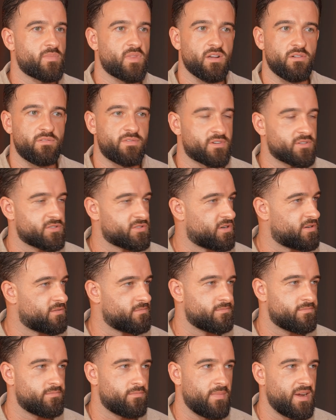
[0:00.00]
for
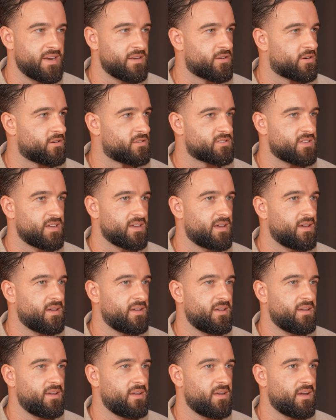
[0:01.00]
certain mentors, like
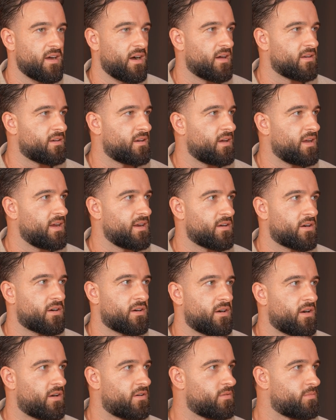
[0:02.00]
online
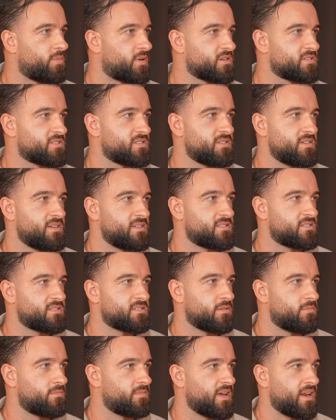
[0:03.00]
or in person, it's
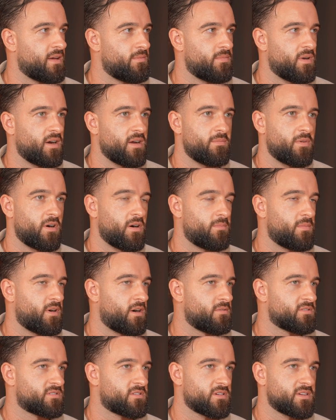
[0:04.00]
something that I'm
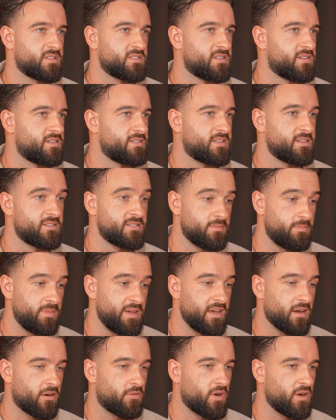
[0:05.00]
always looking to
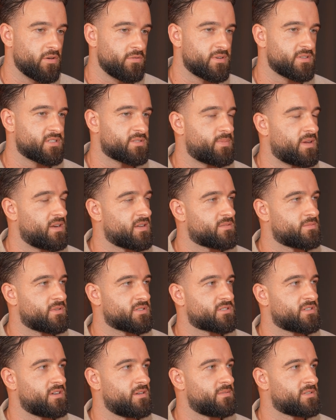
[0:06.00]
be around and spend as
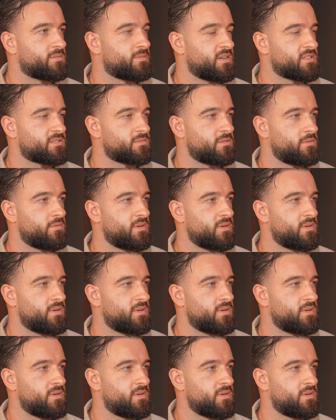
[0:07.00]
much time as possible